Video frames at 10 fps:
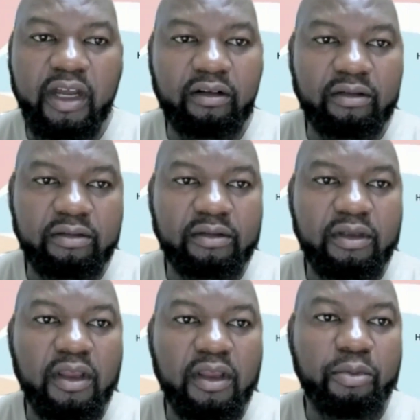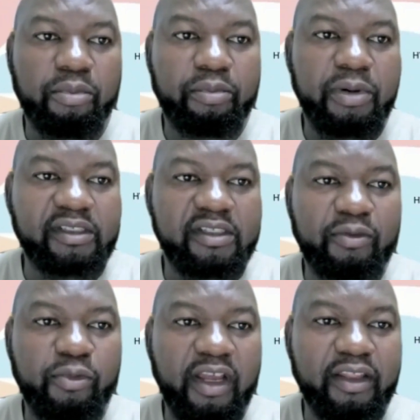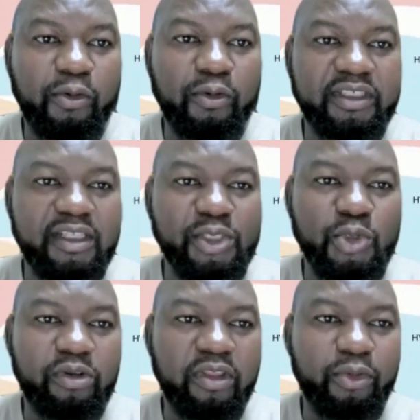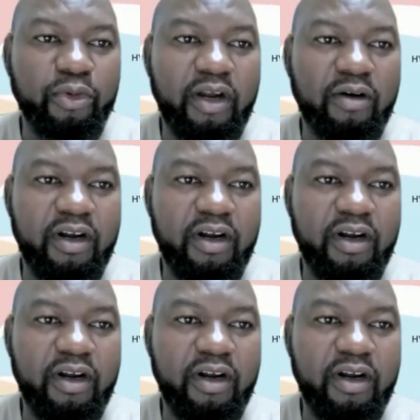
I'll pass the questions through